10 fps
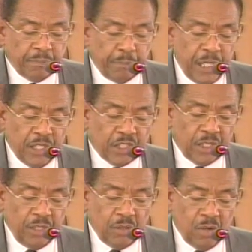beach
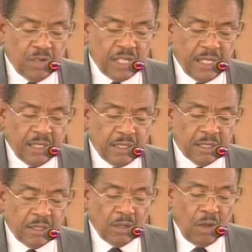erosion,
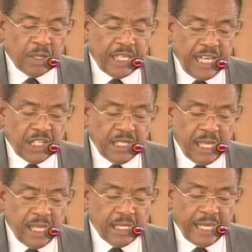
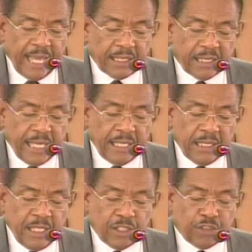occasional
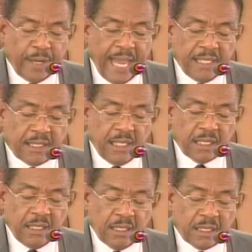extended dry
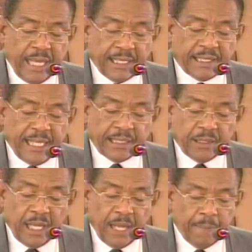seasons,
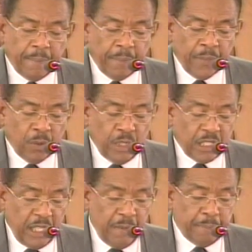etc.,
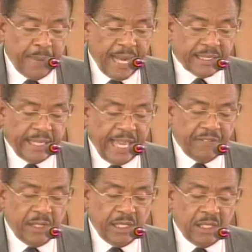which impact
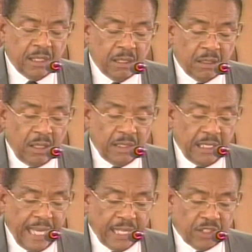heavily on the
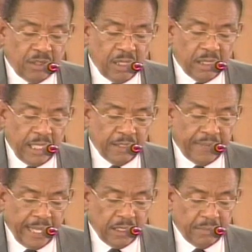natural
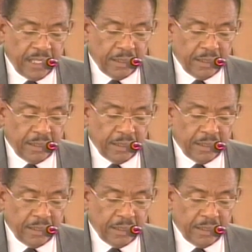environment.